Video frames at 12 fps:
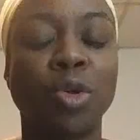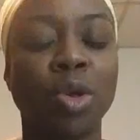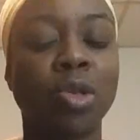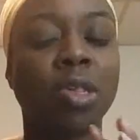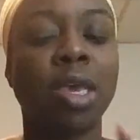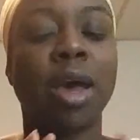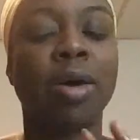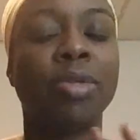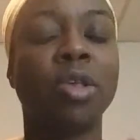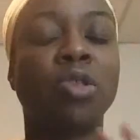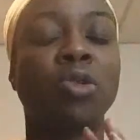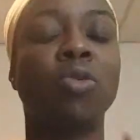you see how
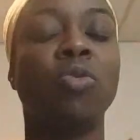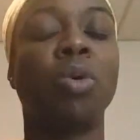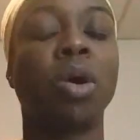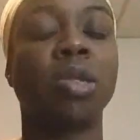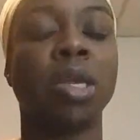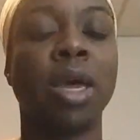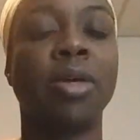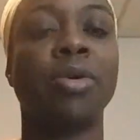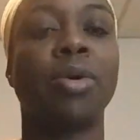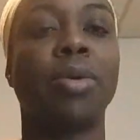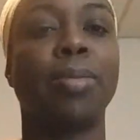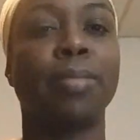these two work
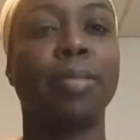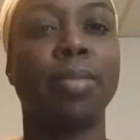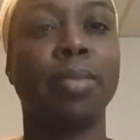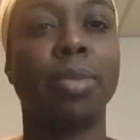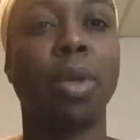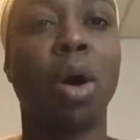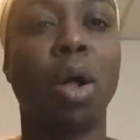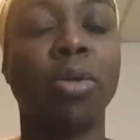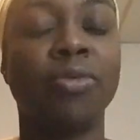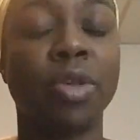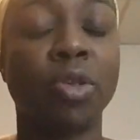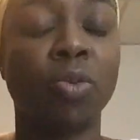together. All
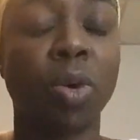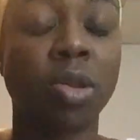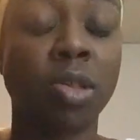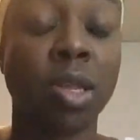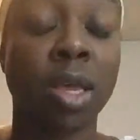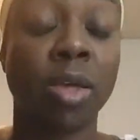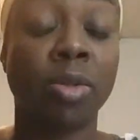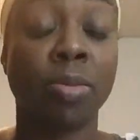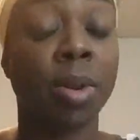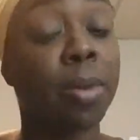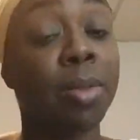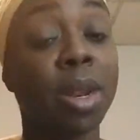of this works together,
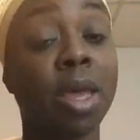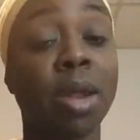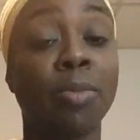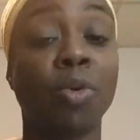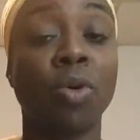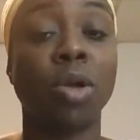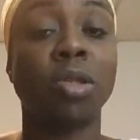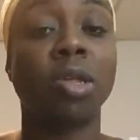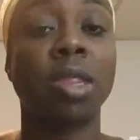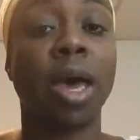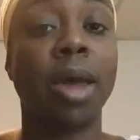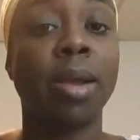but I'm going to get more into
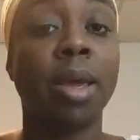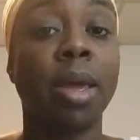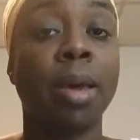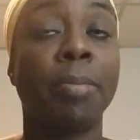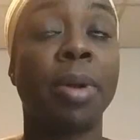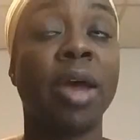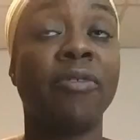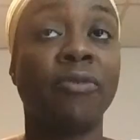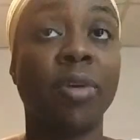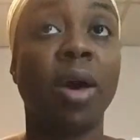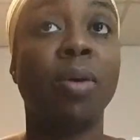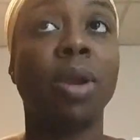that. But I
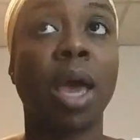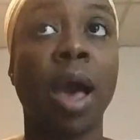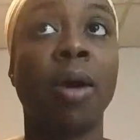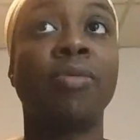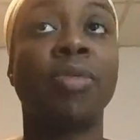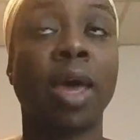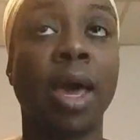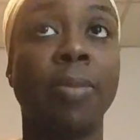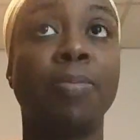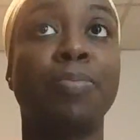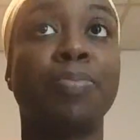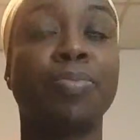found out
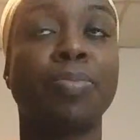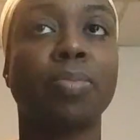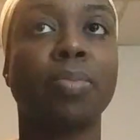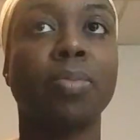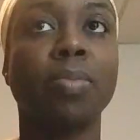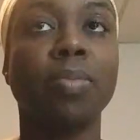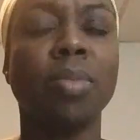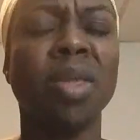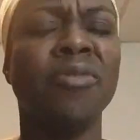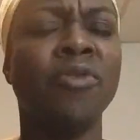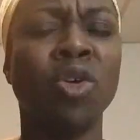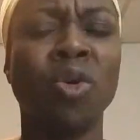that
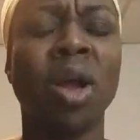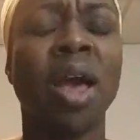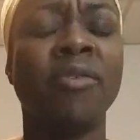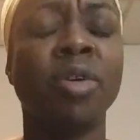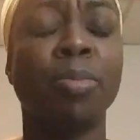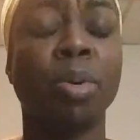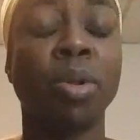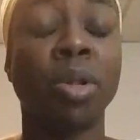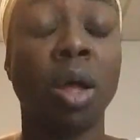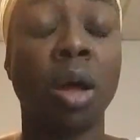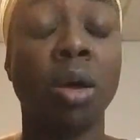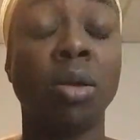if you're having
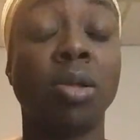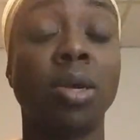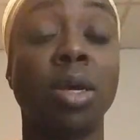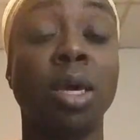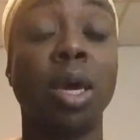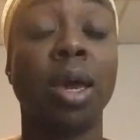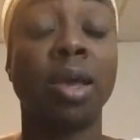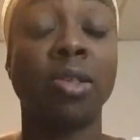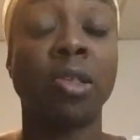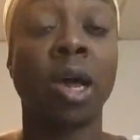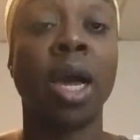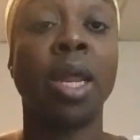prolonged
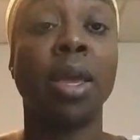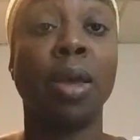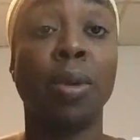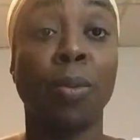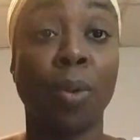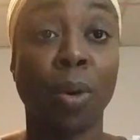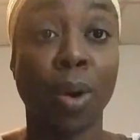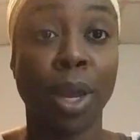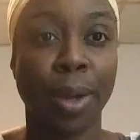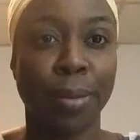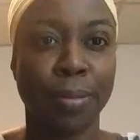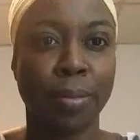anxiety and worry,